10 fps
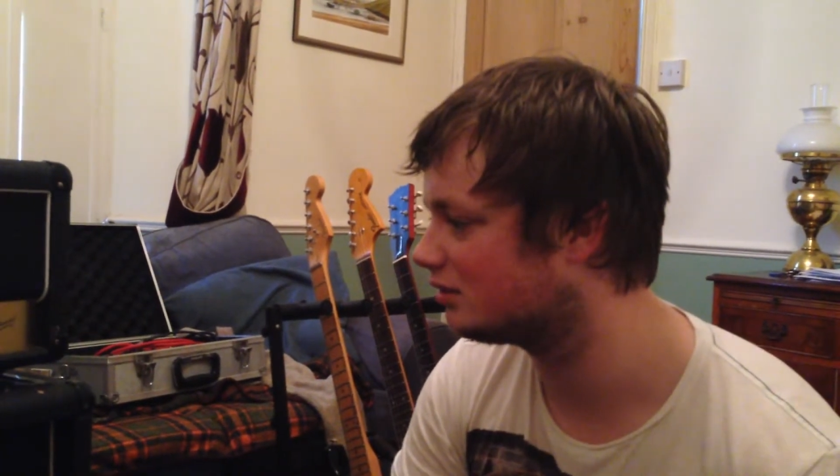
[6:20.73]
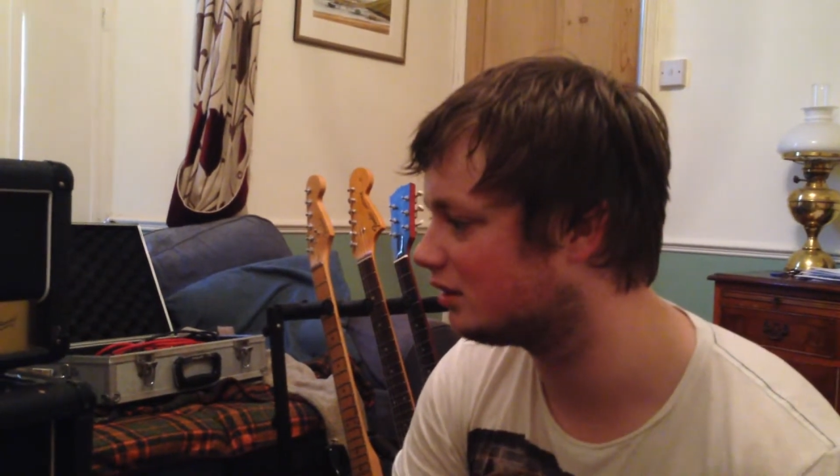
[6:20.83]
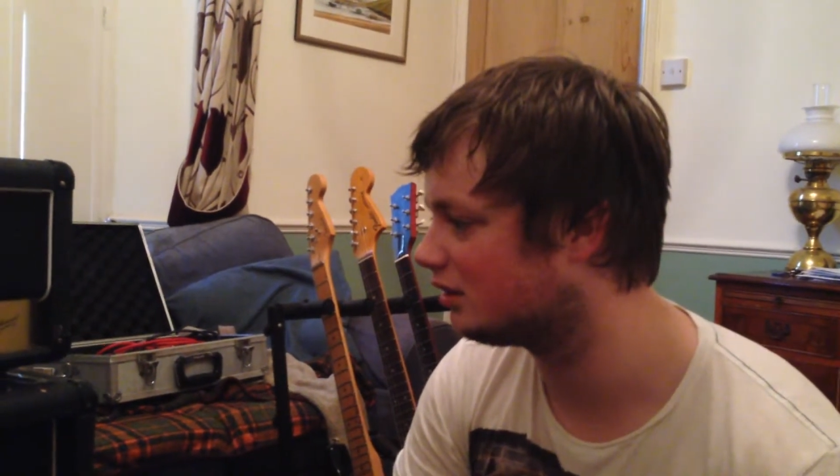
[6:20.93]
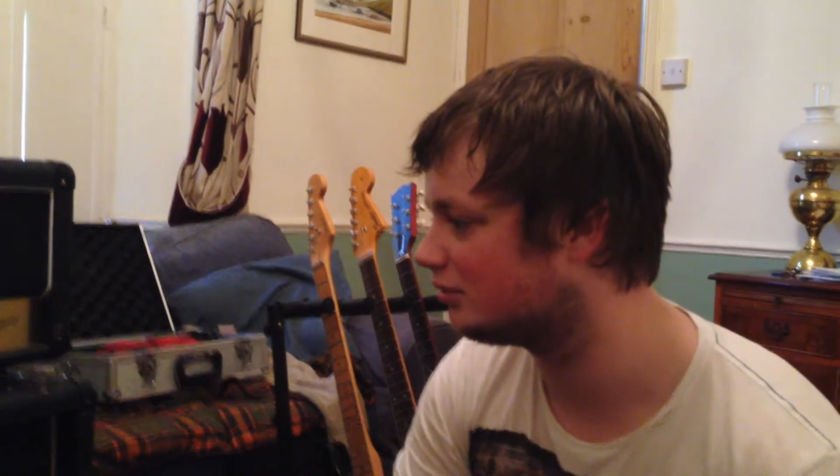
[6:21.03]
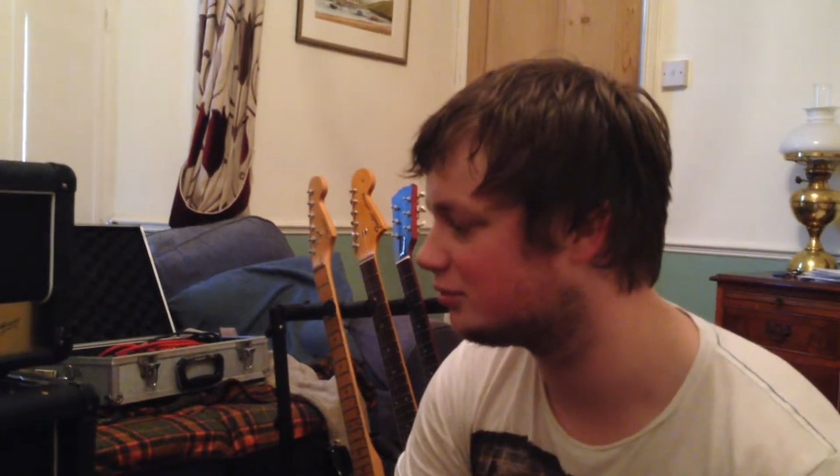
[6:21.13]

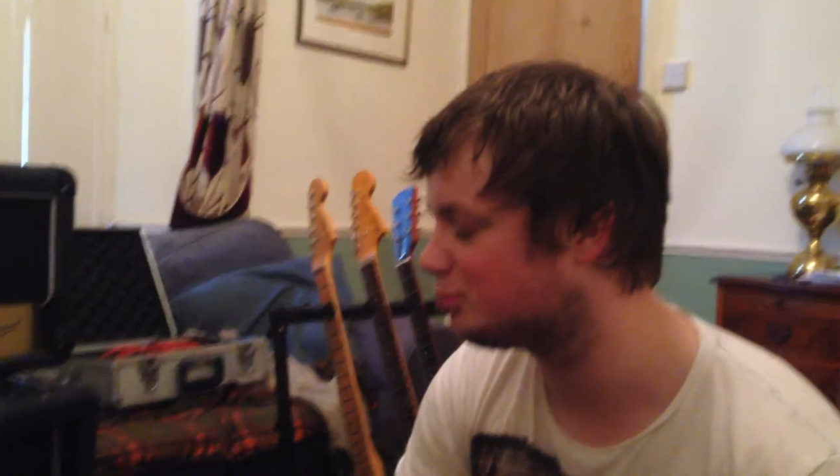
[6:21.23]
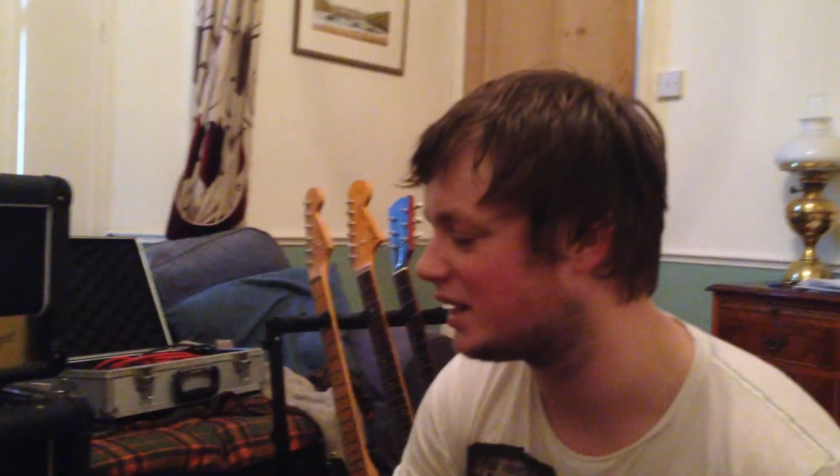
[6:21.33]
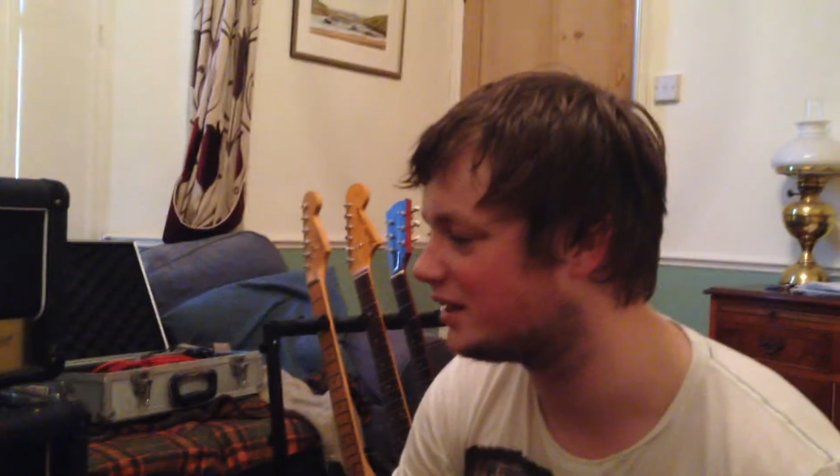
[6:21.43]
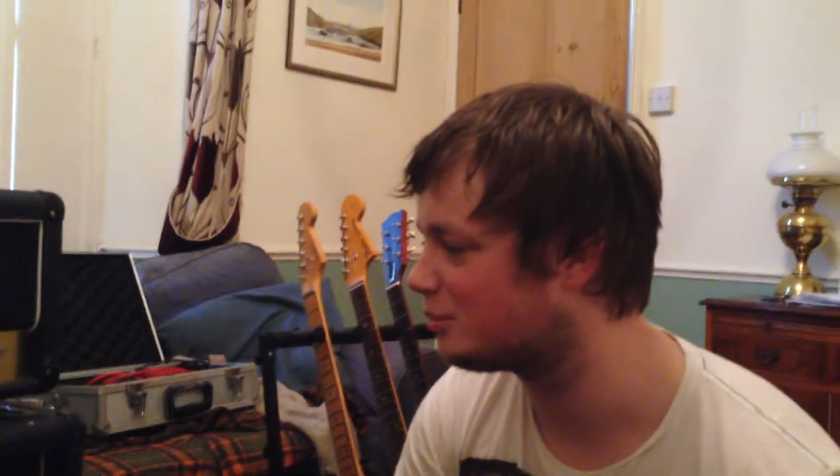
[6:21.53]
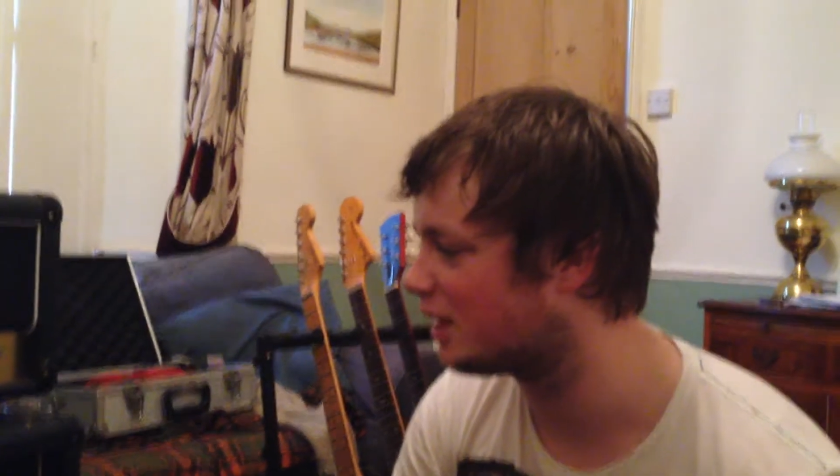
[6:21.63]
I was
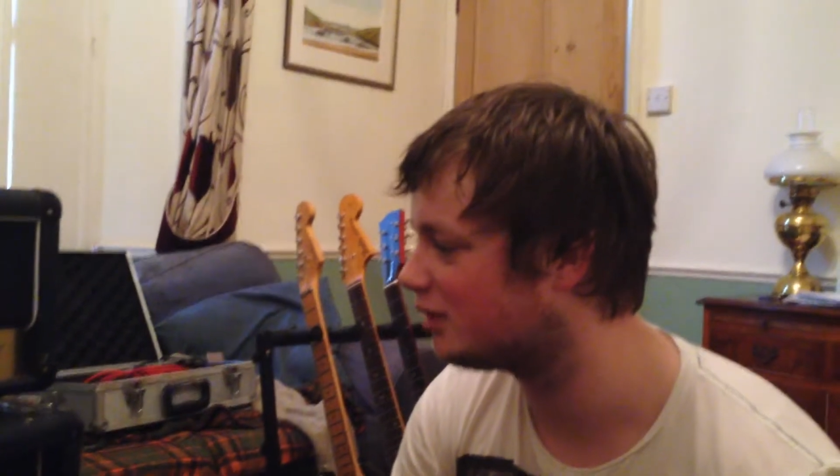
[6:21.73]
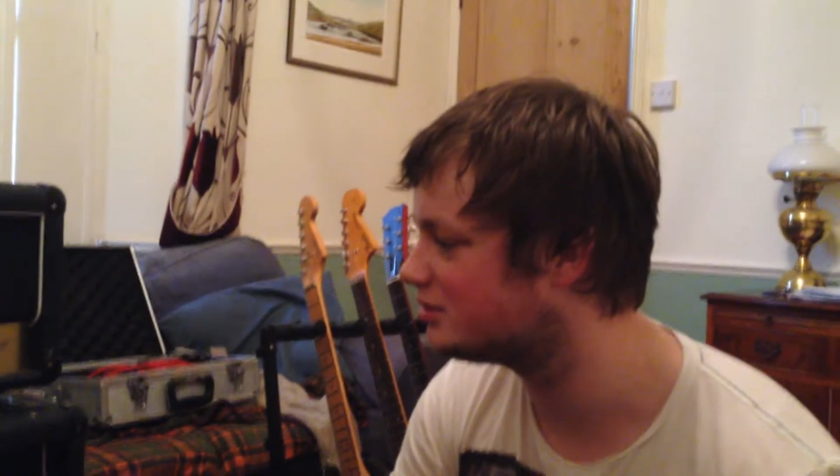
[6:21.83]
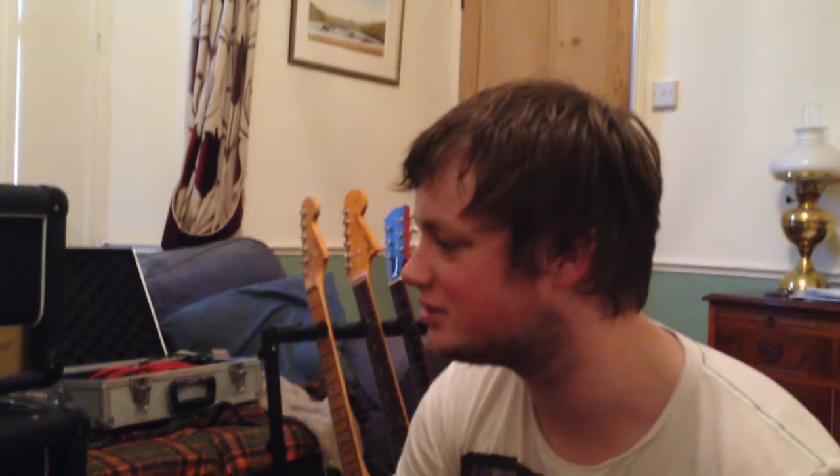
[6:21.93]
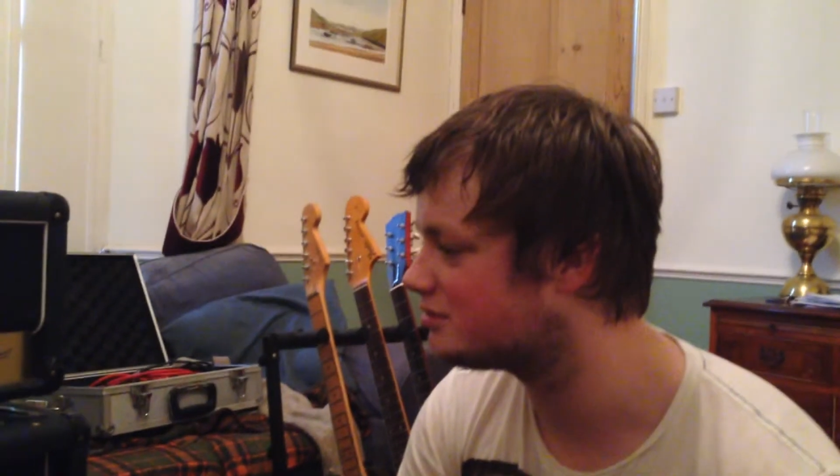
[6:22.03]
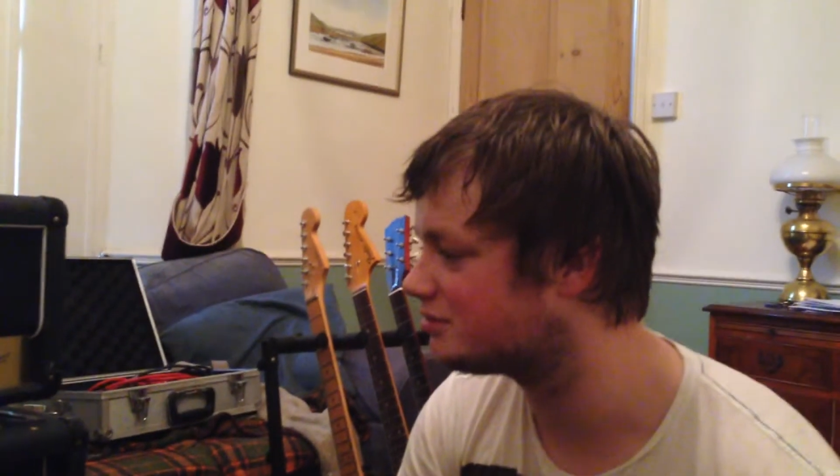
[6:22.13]
playing about
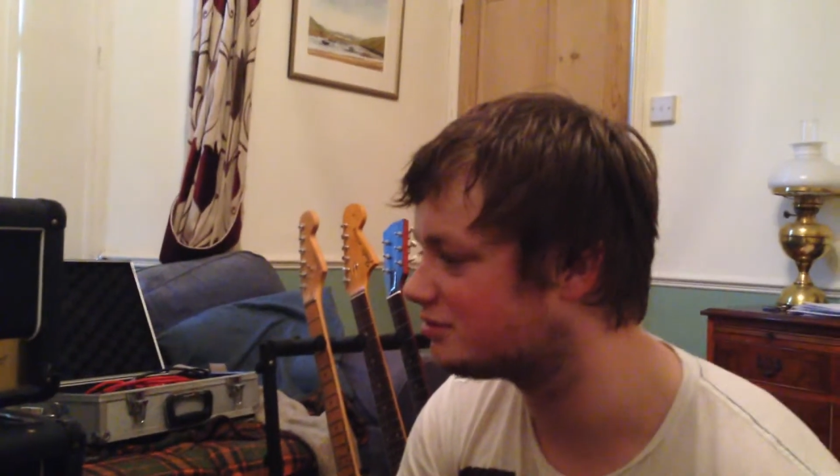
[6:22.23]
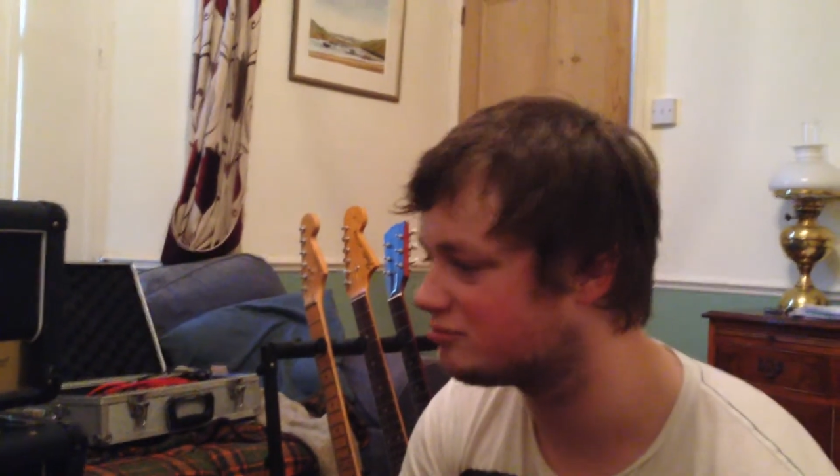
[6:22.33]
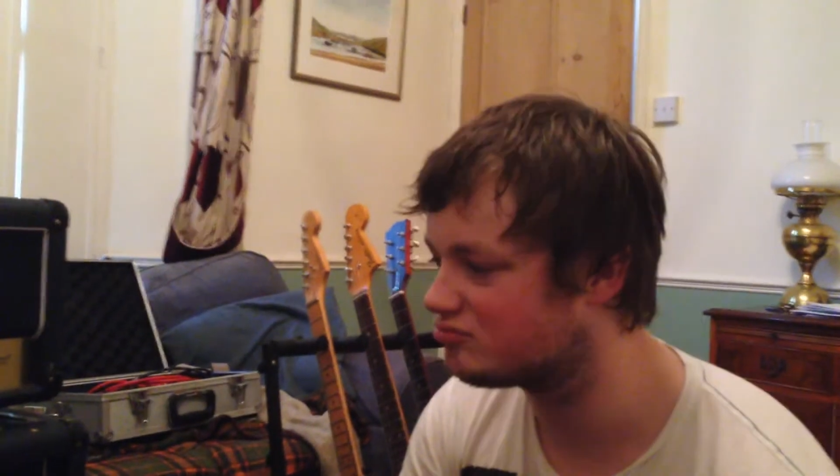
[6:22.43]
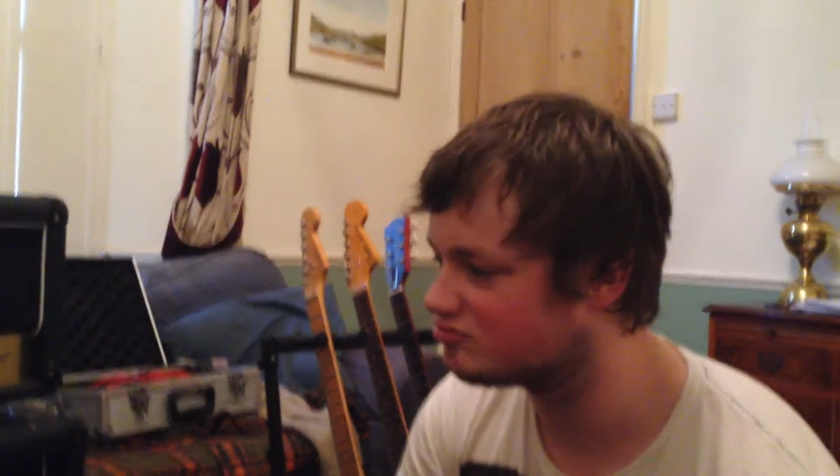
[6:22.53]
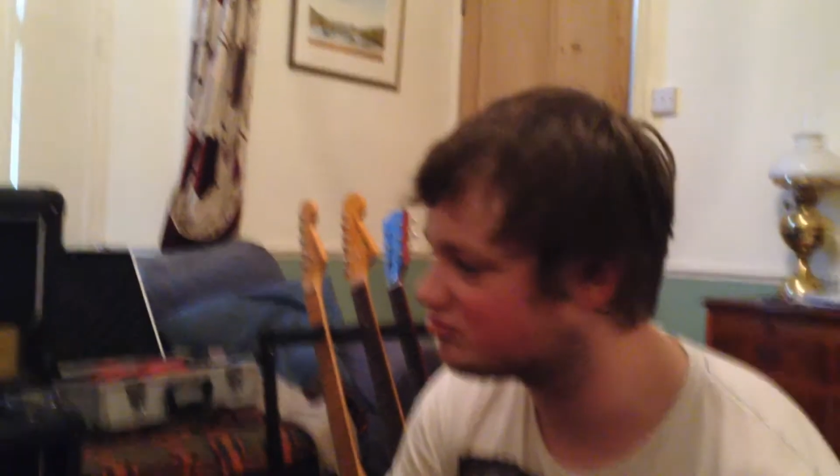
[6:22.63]
with
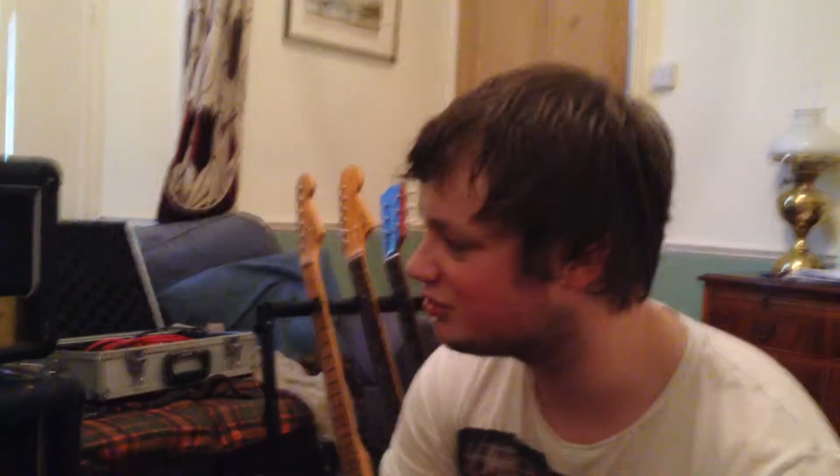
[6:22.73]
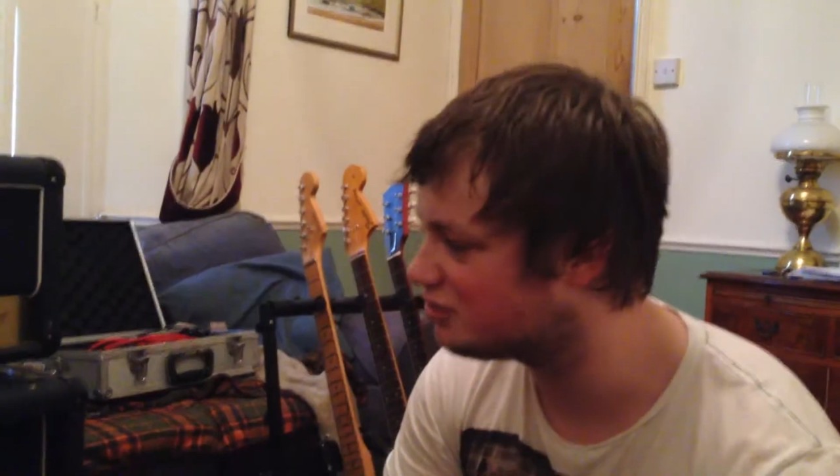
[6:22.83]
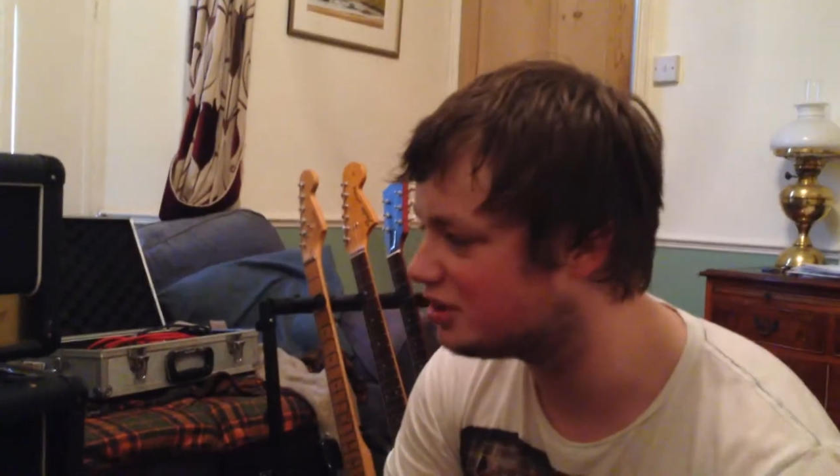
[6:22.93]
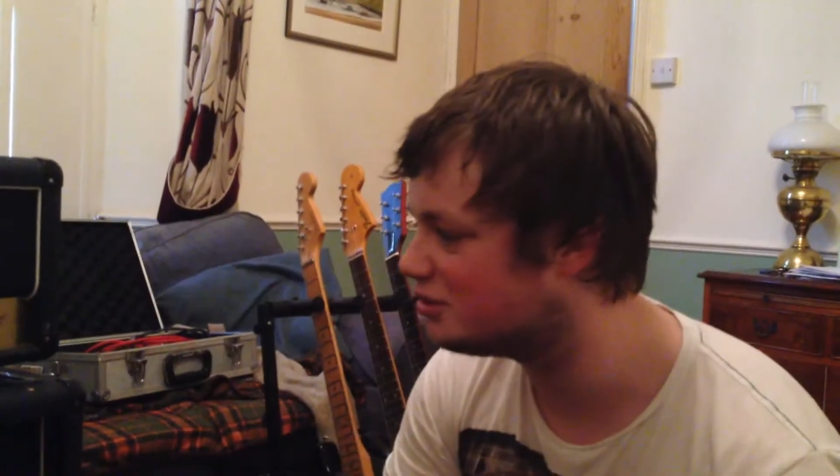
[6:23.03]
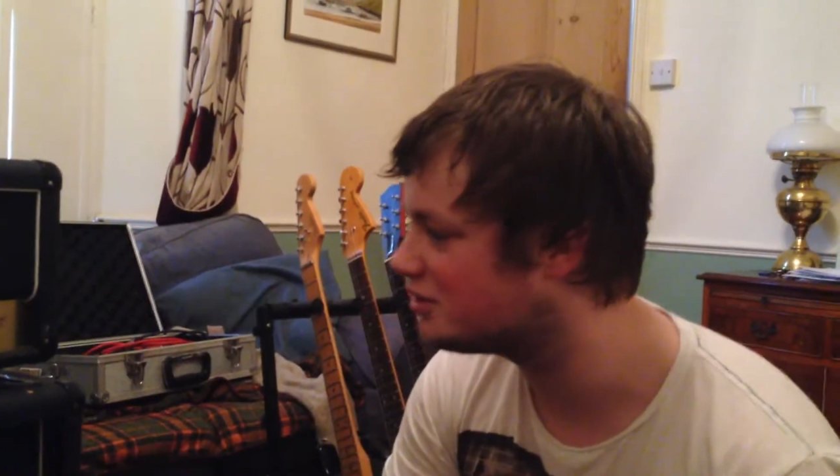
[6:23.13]
a few